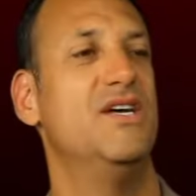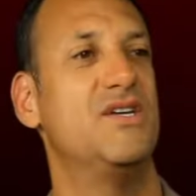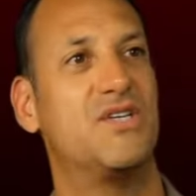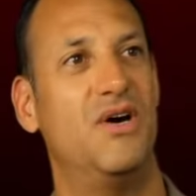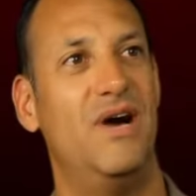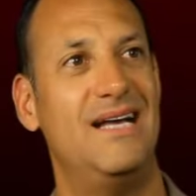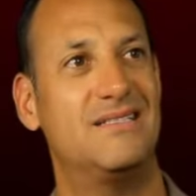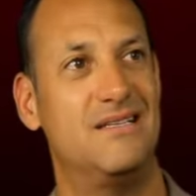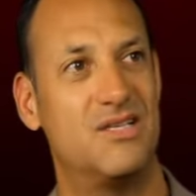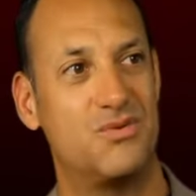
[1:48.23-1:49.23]
So as
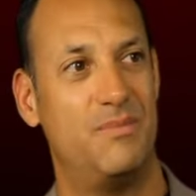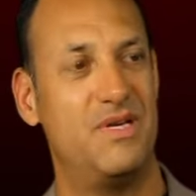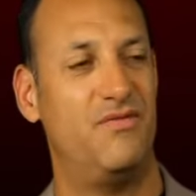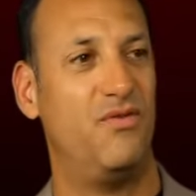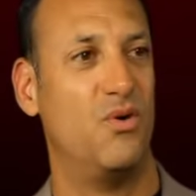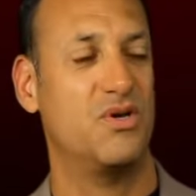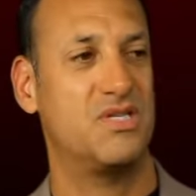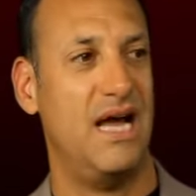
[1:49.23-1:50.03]
the disruptive force,